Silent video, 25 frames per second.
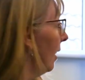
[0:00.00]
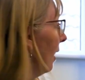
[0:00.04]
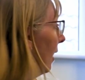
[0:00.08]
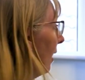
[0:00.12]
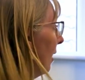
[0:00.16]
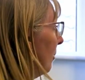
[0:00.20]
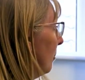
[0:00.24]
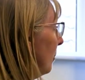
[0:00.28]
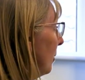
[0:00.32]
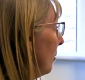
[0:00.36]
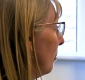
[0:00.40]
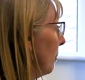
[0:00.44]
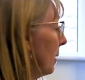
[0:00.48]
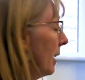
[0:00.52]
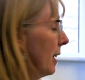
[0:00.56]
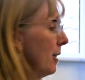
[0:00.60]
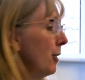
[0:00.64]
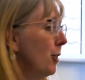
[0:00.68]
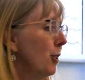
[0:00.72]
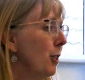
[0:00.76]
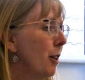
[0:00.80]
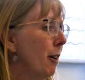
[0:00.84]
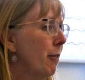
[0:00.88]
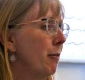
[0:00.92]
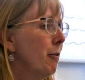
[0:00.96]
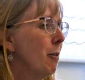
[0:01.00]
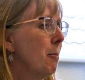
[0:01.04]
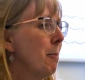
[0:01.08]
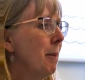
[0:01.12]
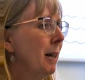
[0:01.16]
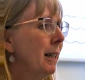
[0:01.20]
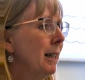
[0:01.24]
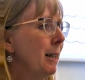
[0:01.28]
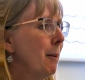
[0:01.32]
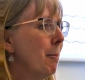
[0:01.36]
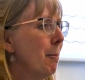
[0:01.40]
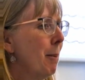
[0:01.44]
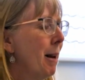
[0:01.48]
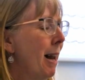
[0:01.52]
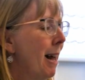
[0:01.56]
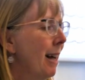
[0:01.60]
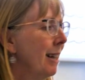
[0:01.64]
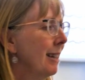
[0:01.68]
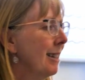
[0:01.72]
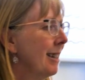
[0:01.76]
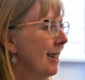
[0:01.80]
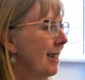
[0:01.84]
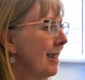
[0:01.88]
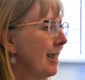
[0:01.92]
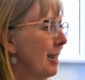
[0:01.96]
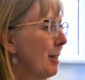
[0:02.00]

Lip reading: And we've planted over 1 million plants.